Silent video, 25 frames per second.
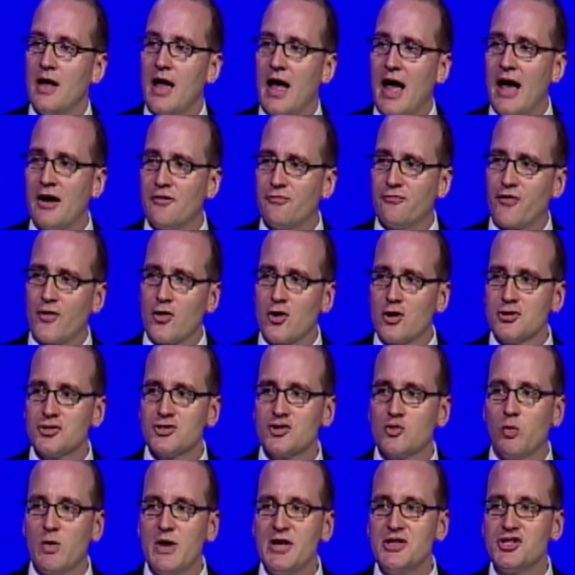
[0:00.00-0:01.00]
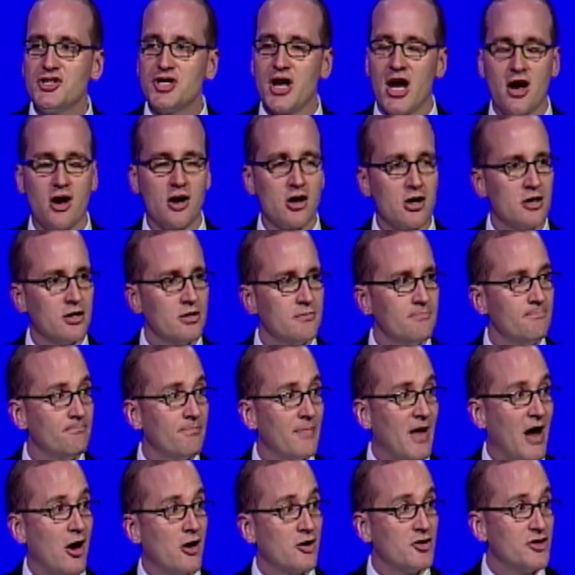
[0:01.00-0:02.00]
At first, we shared
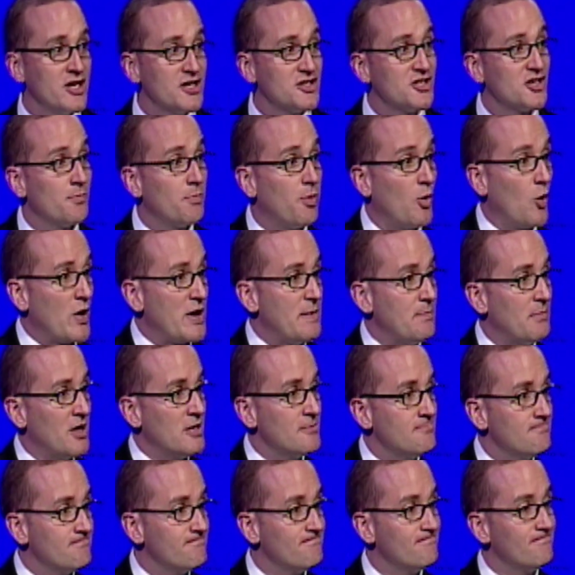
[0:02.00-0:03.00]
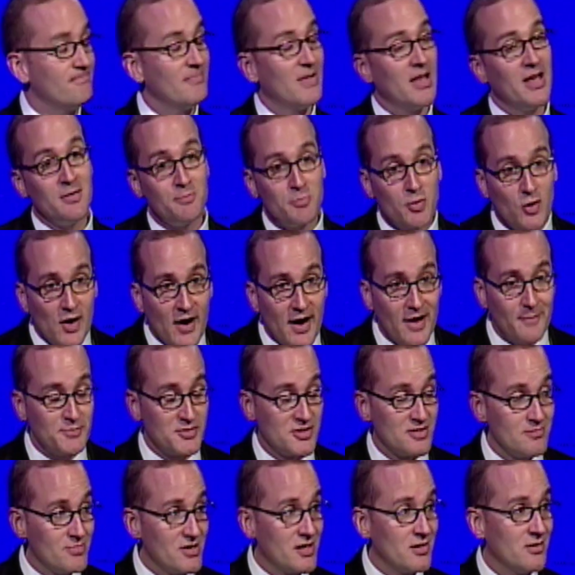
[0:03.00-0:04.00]
our disappointment and
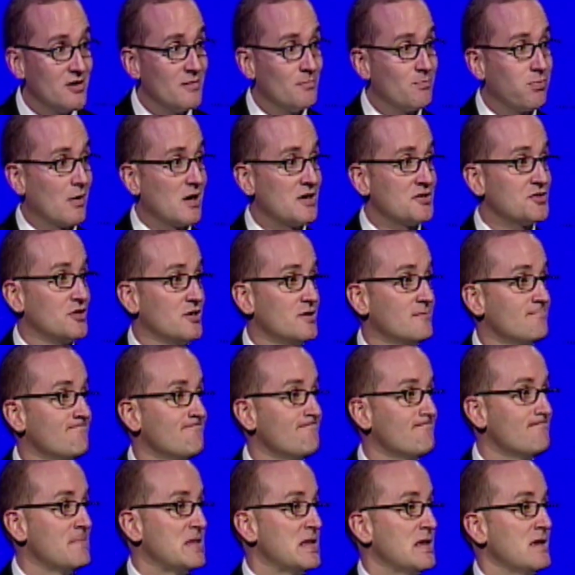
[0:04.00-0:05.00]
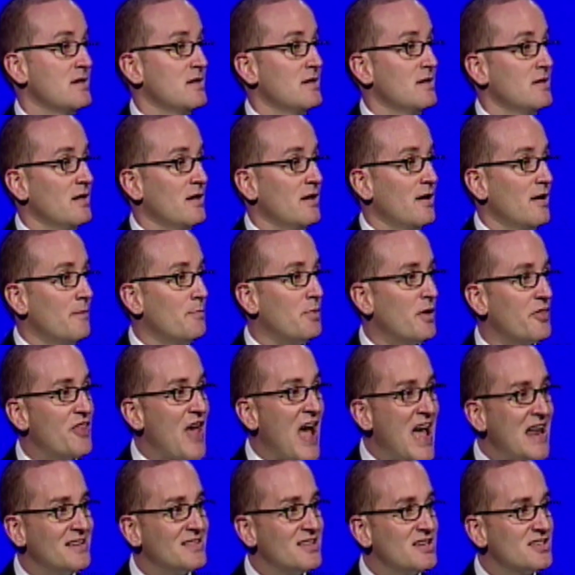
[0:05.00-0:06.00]
perhaps a bit of depression, but
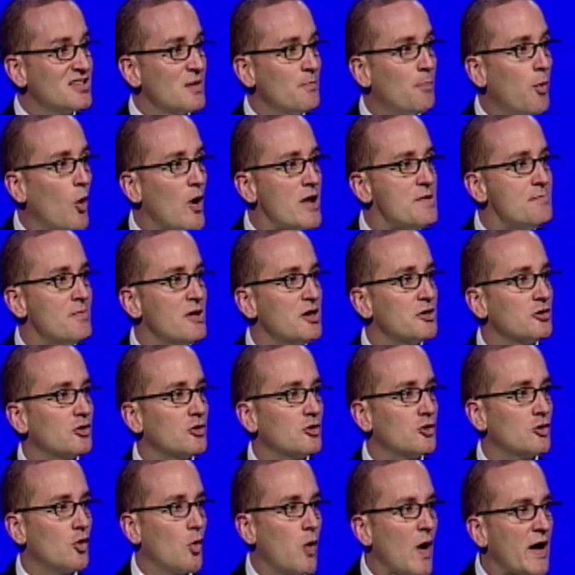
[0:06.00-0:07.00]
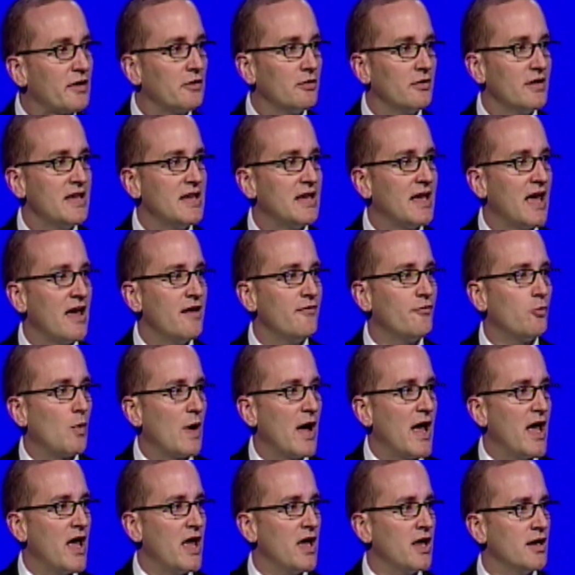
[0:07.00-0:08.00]
that disappointment quickly gave
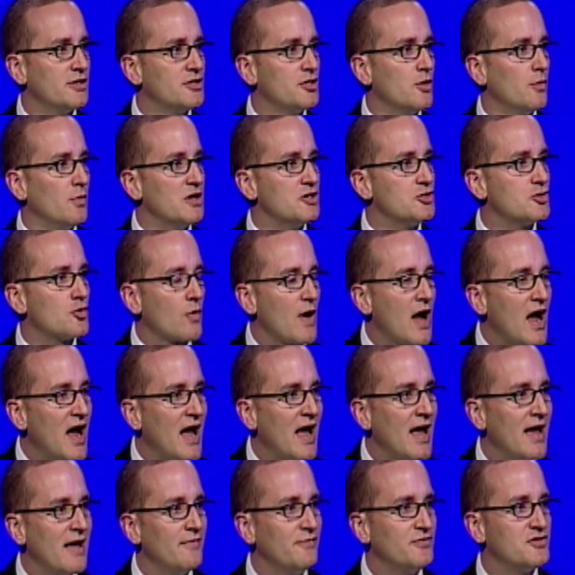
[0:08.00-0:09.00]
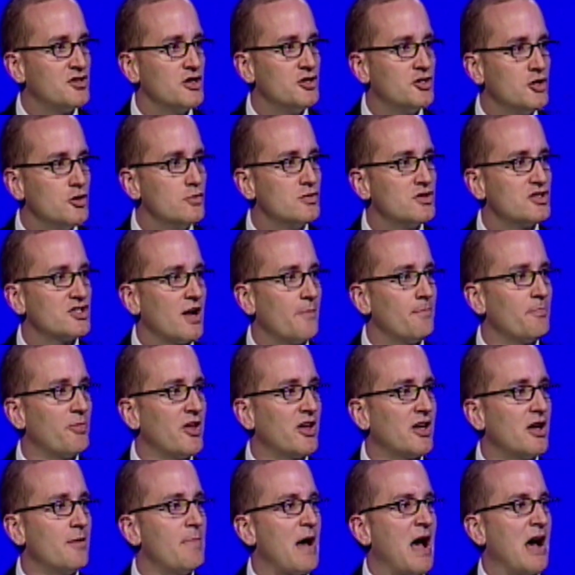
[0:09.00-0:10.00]
way to a drive to do
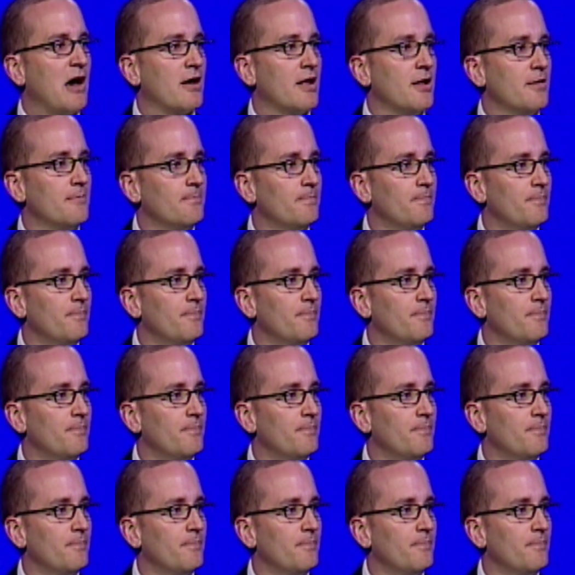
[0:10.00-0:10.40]
something about it.